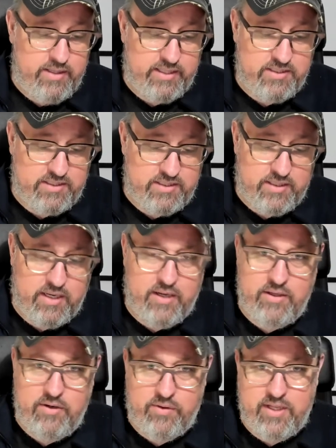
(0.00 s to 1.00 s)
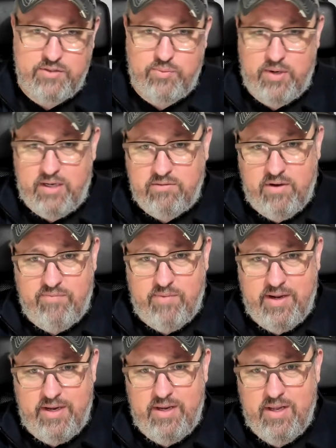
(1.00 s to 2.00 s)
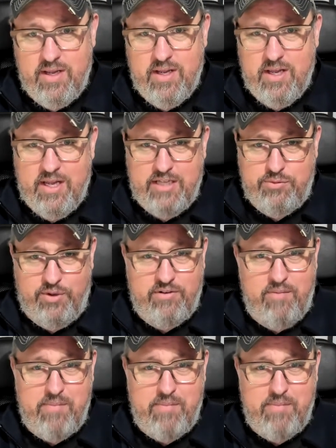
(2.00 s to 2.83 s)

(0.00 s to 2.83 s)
That's where I love my